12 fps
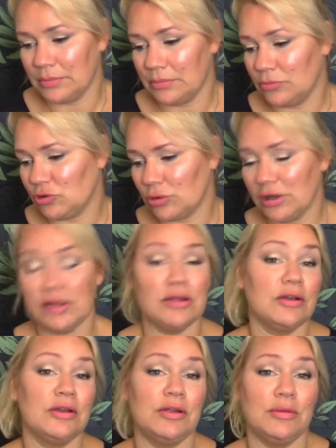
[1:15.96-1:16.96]
surely
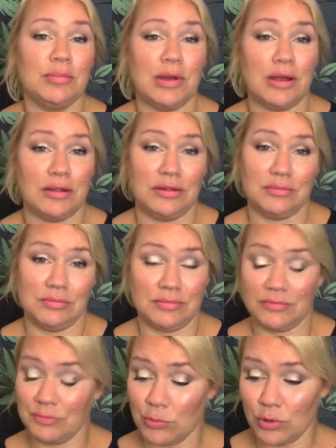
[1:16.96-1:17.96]
gonna buy
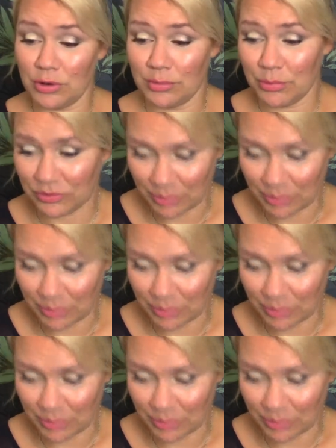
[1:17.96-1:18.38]
more body